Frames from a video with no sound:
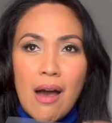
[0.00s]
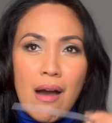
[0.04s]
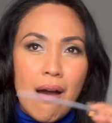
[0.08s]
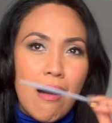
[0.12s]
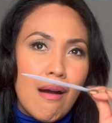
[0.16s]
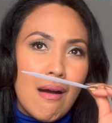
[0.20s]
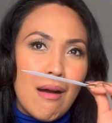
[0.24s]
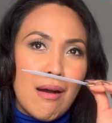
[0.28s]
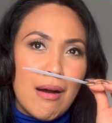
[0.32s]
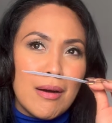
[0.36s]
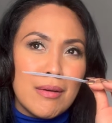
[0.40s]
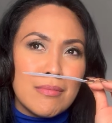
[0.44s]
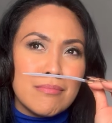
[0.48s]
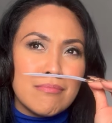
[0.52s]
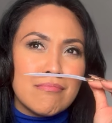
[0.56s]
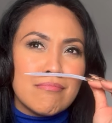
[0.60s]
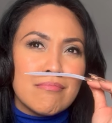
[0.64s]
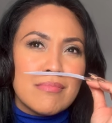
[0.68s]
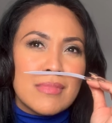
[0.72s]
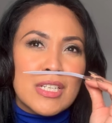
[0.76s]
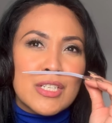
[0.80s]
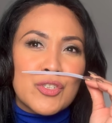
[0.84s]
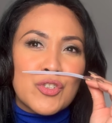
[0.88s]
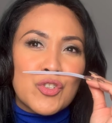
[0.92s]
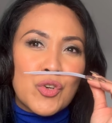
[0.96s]
Um,
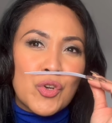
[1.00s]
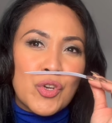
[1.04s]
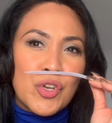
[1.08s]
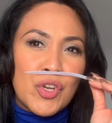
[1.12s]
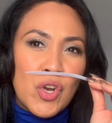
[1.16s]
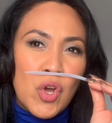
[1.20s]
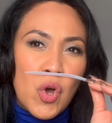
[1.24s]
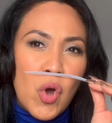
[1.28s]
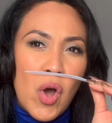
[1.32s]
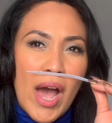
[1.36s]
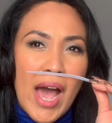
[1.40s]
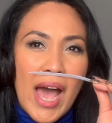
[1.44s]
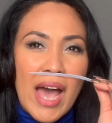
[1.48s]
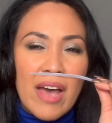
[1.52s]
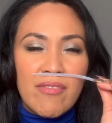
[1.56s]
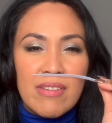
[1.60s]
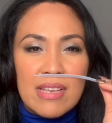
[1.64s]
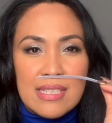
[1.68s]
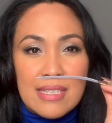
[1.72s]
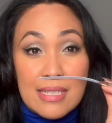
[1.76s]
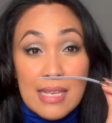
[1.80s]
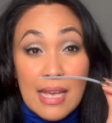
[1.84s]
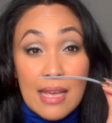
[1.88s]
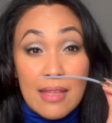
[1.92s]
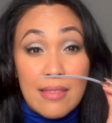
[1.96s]
so, you know, having
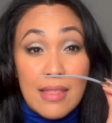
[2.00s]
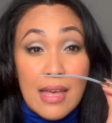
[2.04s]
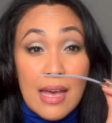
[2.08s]
said